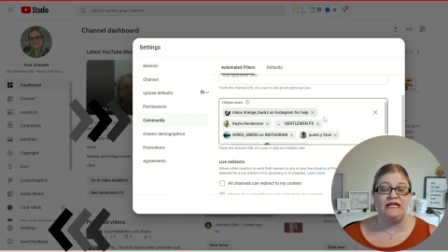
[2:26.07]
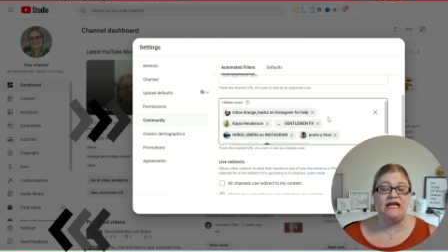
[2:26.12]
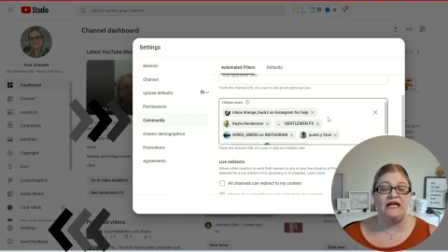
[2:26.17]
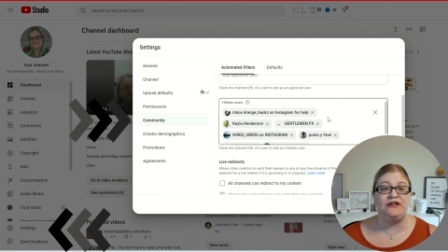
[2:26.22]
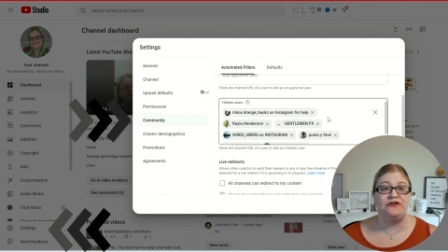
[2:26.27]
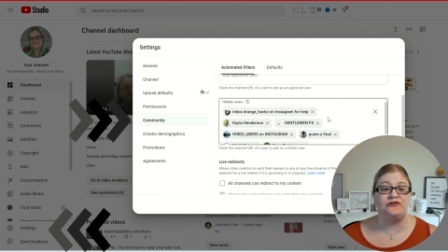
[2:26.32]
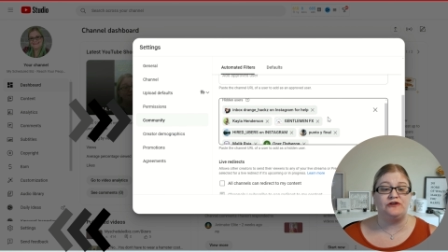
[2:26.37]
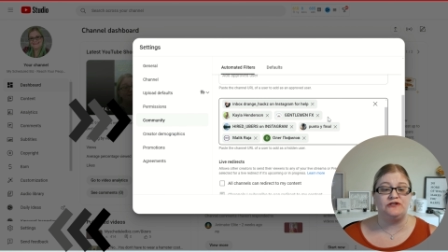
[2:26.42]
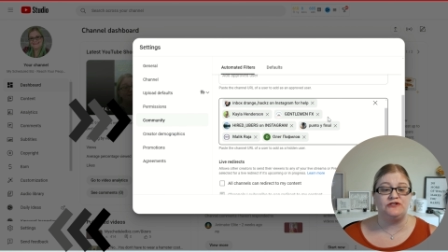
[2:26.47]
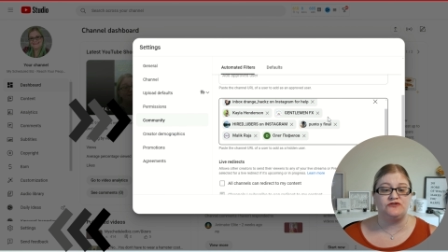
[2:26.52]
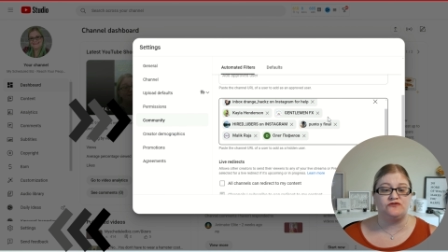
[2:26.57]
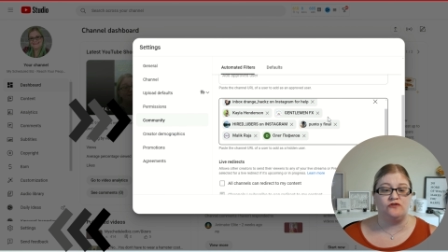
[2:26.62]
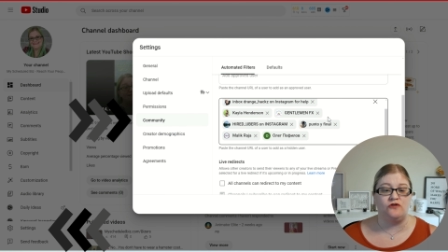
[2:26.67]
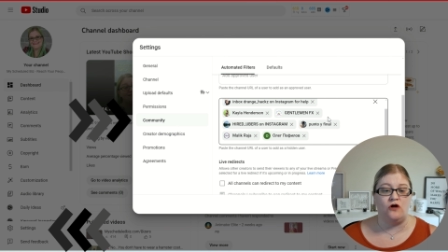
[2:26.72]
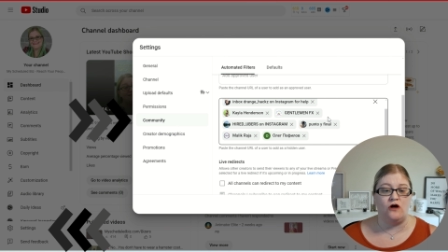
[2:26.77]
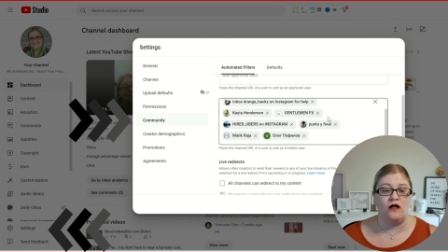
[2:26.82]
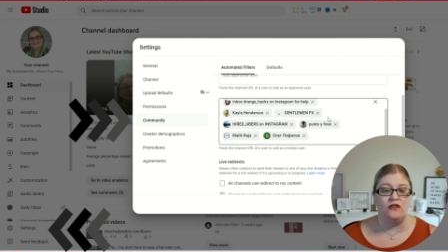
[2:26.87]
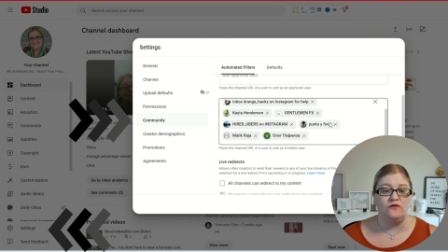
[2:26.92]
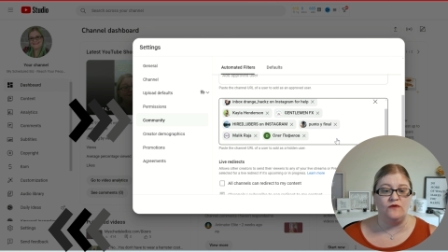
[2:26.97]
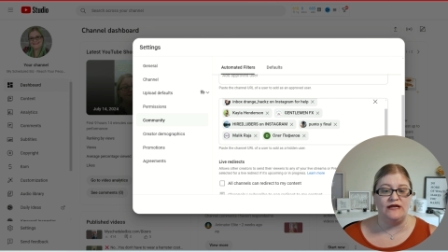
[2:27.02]
and you're going to scroll
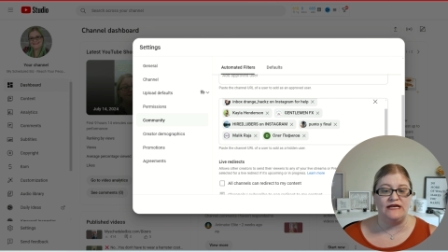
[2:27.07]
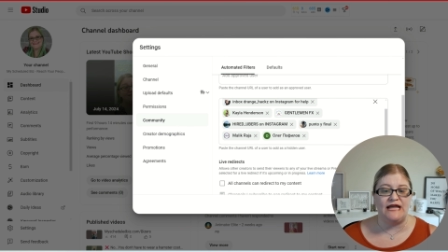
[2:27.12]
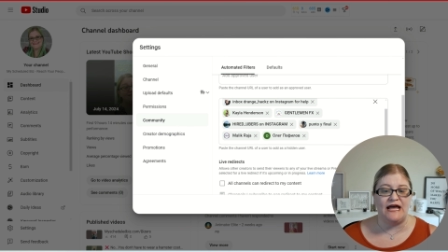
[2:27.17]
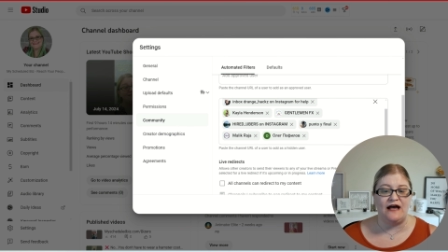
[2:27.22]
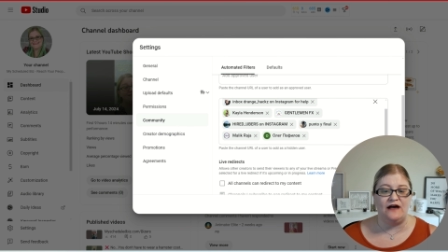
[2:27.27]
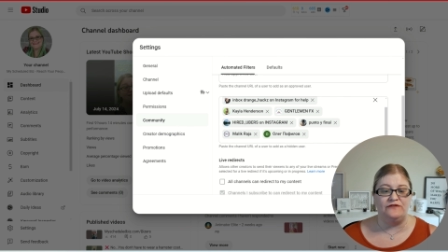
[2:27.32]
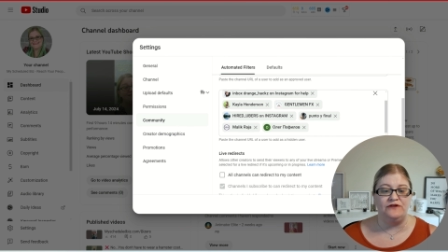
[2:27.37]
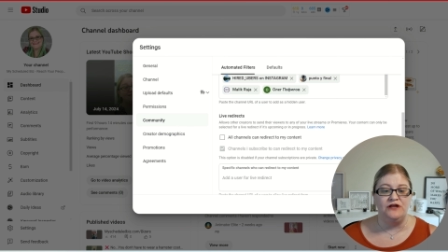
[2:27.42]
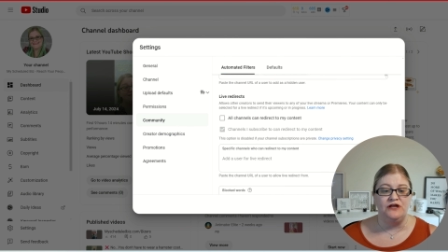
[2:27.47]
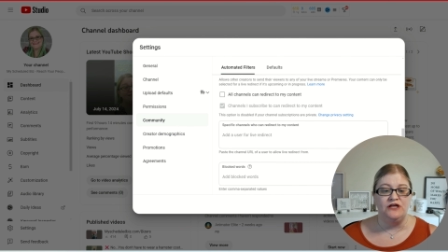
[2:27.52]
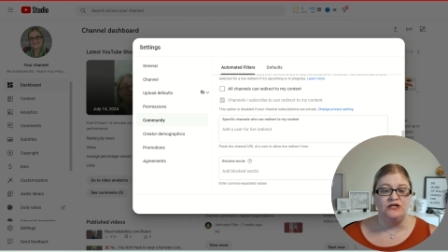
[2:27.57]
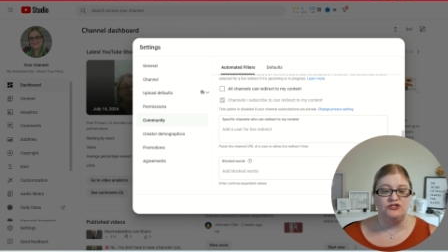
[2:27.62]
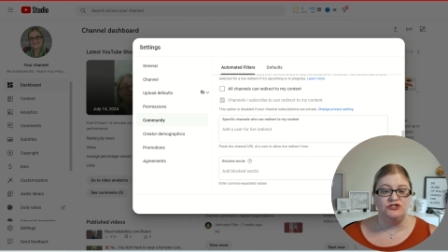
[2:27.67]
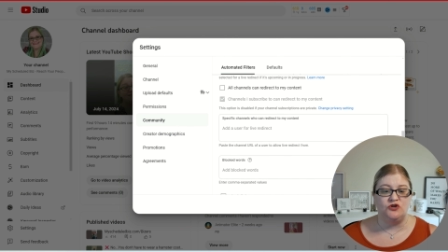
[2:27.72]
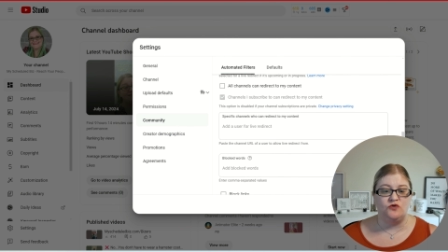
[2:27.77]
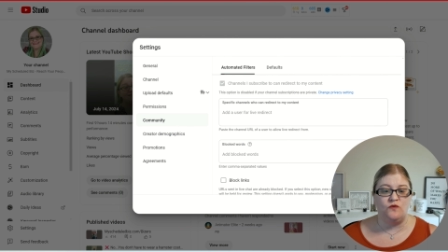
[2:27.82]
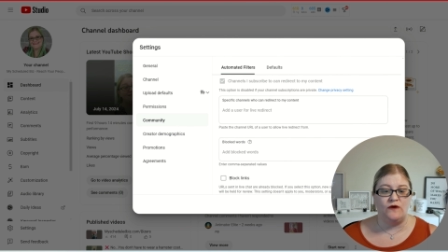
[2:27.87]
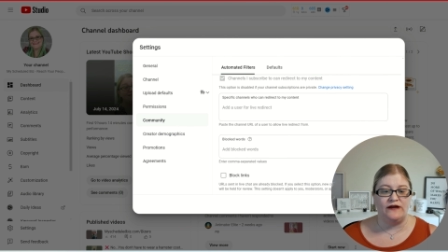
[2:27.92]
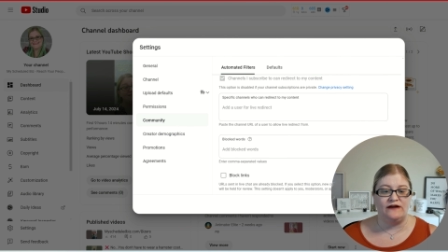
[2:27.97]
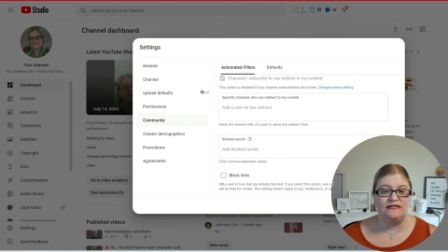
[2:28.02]
all the way down to
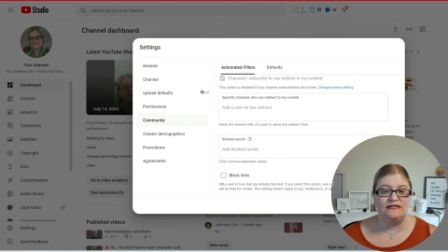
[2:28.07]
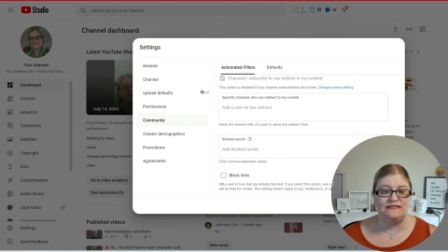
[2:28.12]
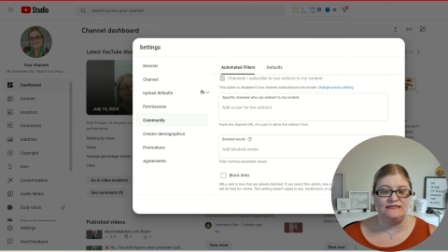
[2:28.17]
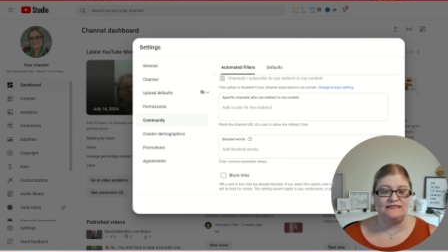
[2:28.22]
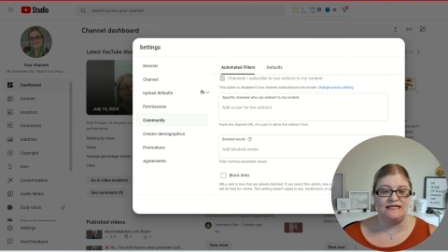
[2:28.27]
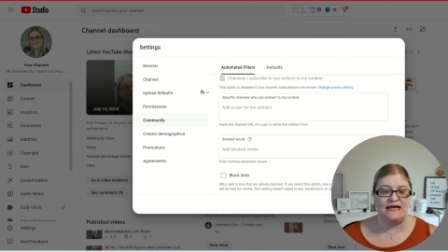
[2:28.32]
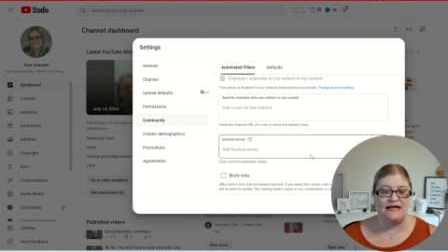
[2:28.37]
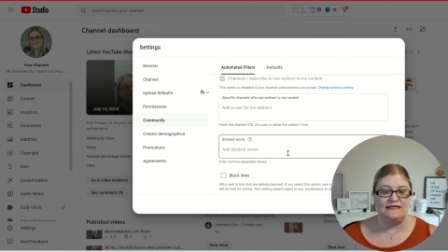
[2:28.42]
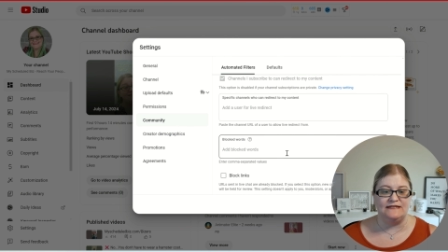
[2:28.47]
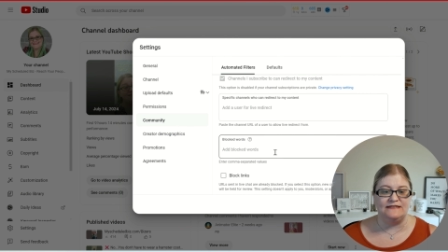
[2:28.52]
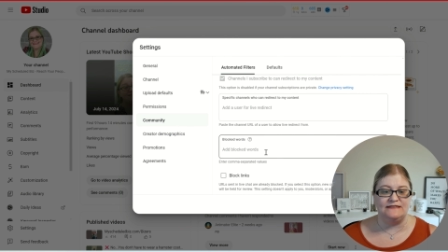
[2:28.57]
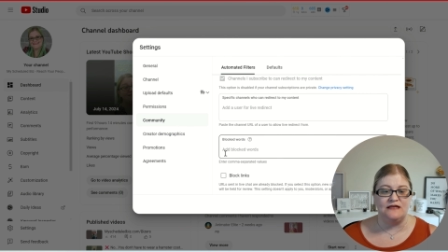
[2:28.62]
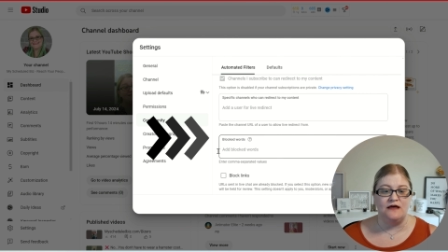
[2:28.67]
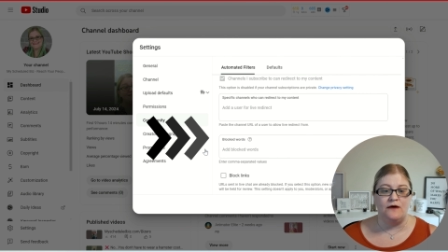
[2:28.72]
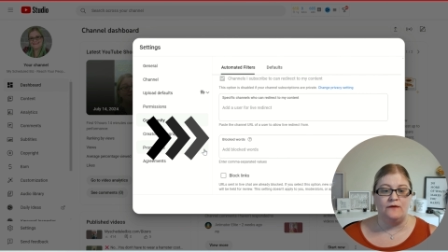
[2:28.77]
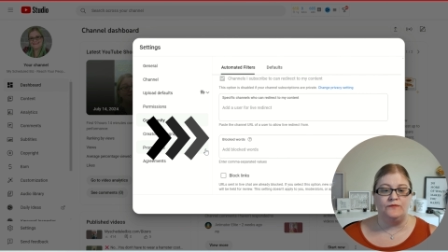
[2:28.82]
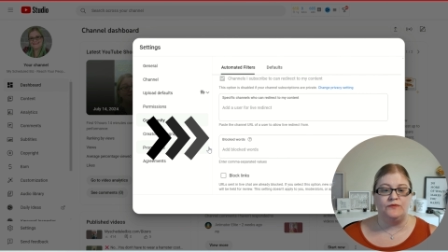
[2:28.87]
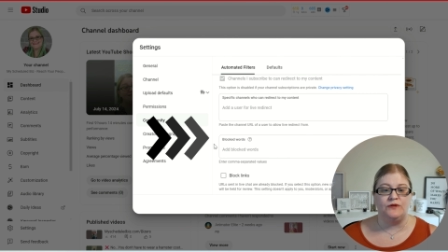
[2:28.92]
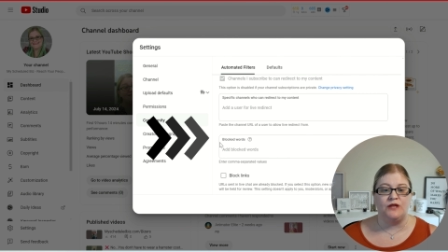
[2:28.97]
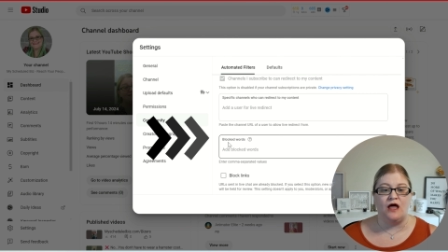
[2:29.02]
where it says
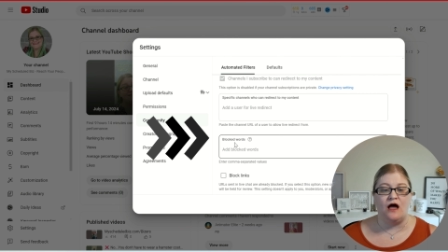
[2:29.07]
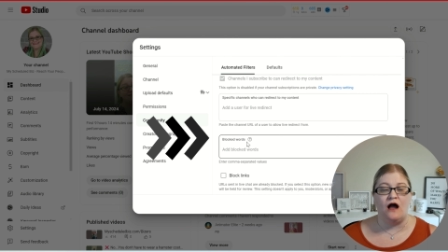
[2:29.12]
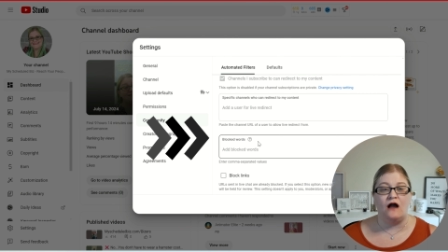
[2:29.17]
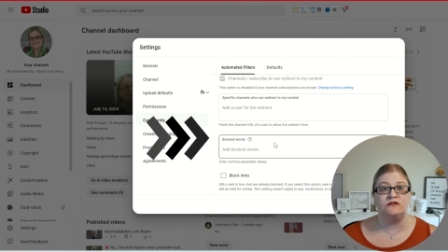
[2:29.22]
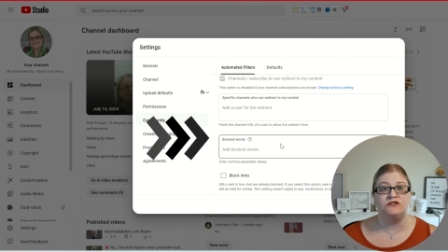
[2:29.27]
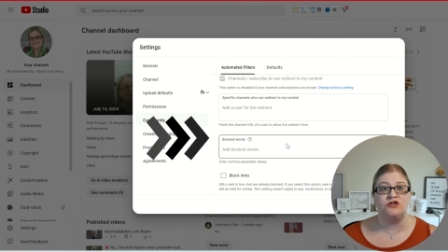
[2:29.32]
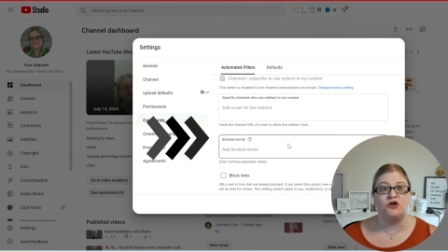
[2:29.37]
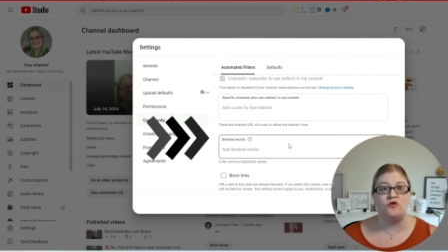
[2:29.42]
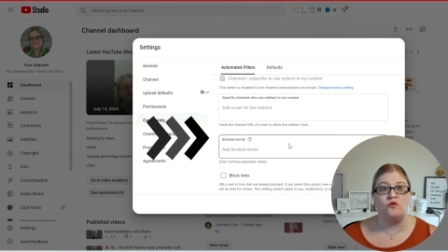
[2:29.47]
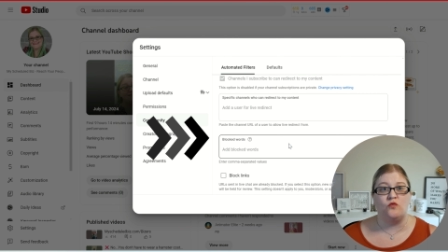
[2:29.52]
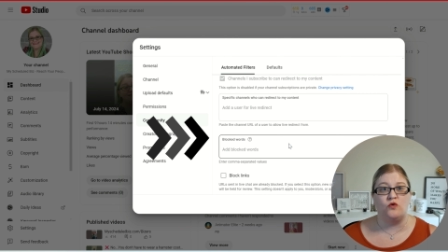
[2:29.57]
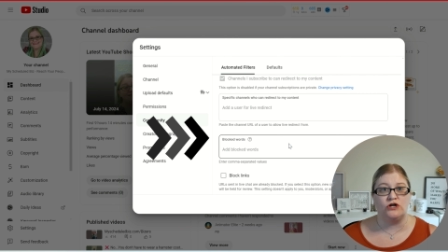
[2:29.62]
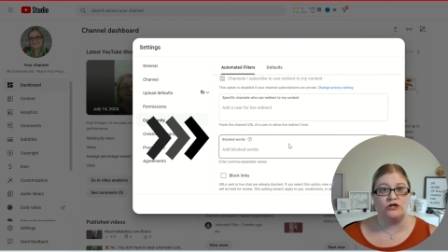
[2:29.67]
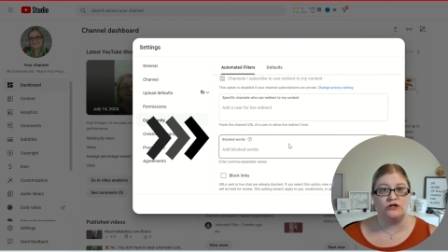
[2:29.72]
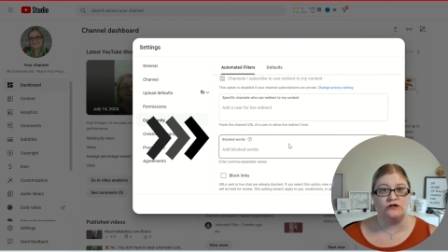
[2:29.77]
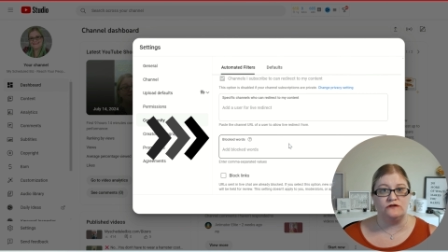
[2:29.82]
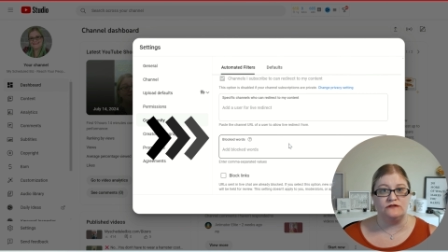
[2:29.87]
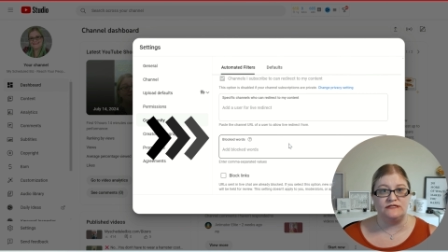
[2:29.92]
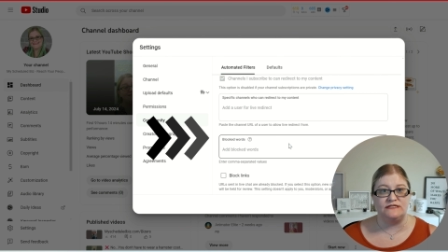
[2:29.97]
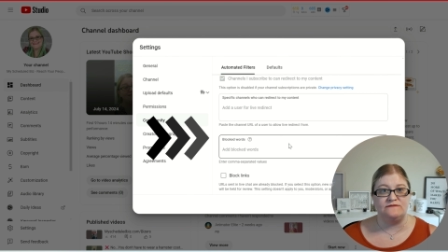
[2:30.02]
blocked
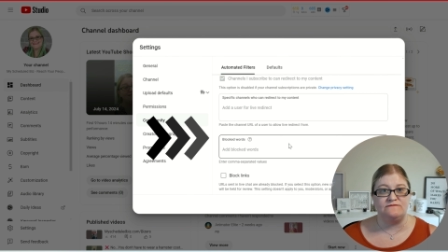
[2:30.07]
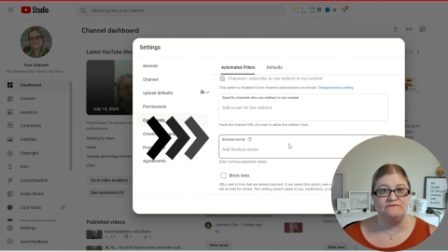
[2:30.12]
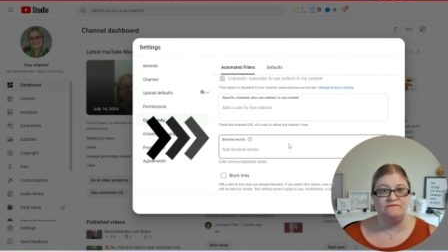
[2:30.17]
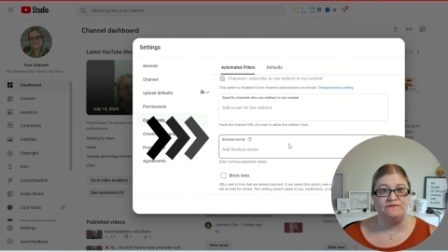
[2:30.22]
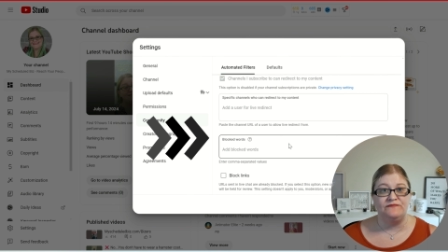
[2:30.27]
words.